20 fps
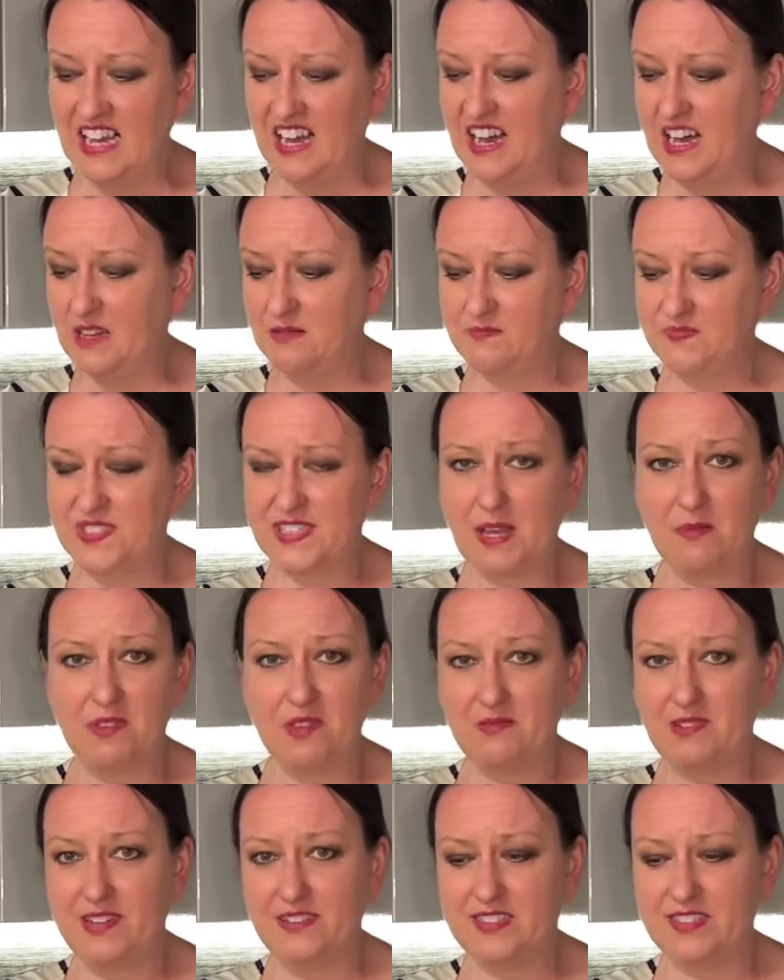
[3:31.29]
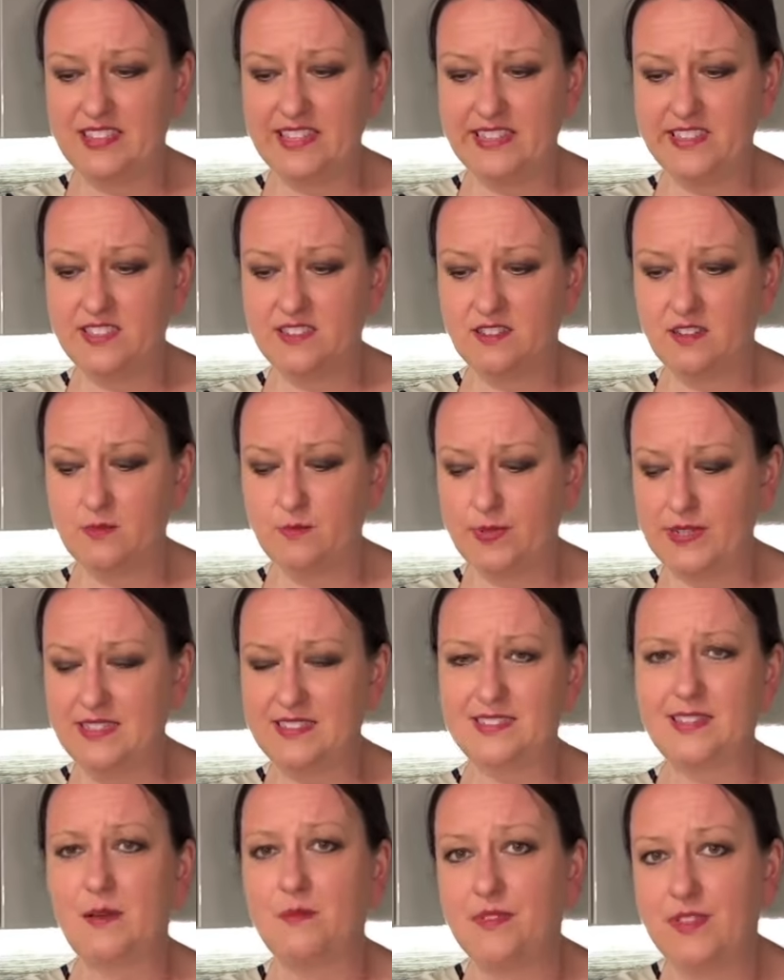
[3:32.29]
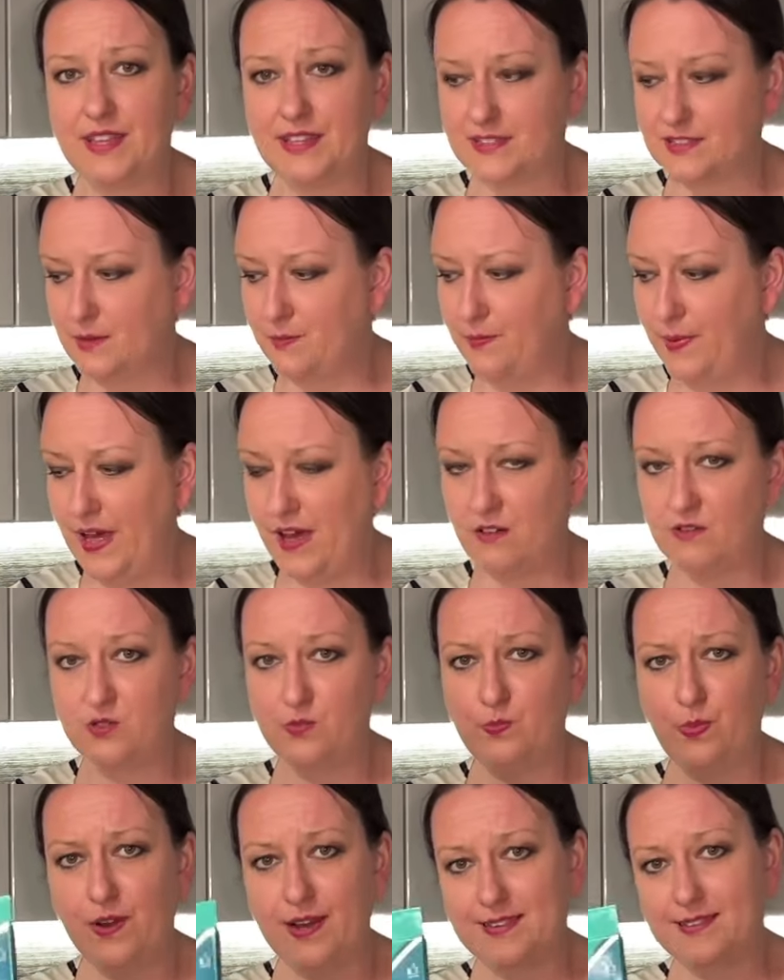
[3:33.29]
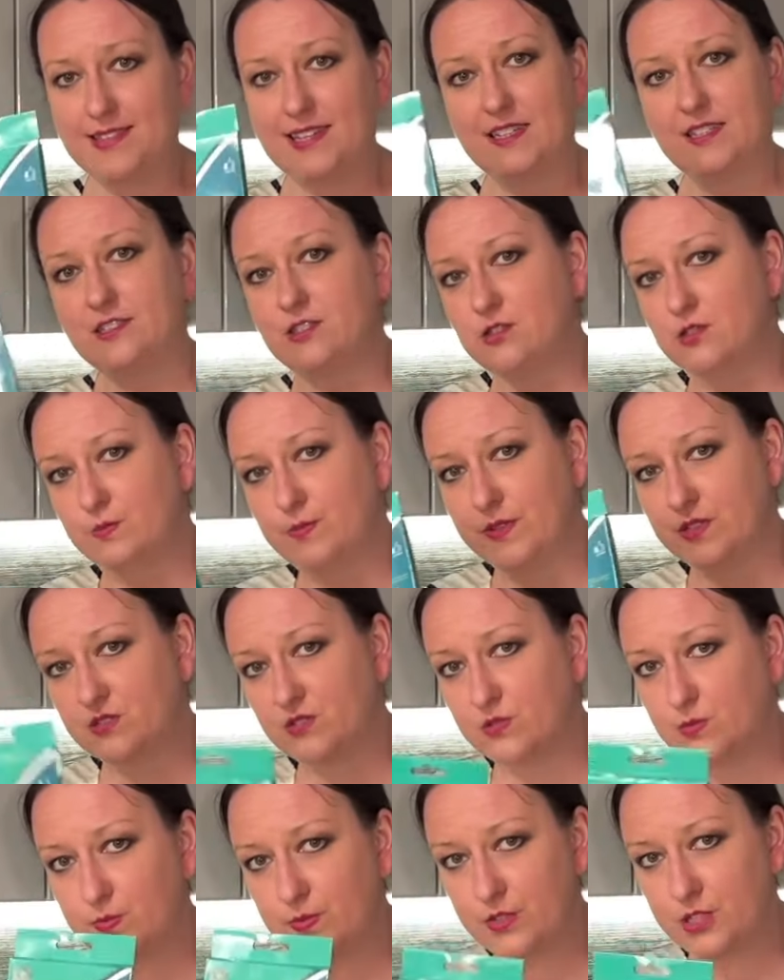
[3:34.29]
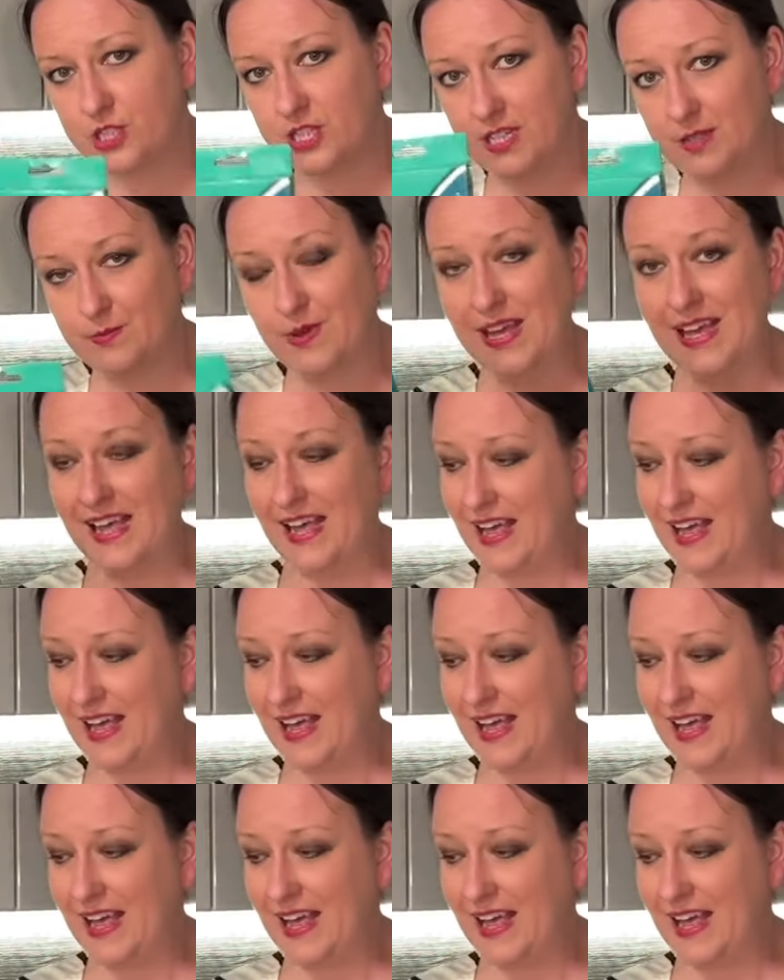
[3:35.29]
um, some of them like 39p, some things a pound, but they're super, super cheap.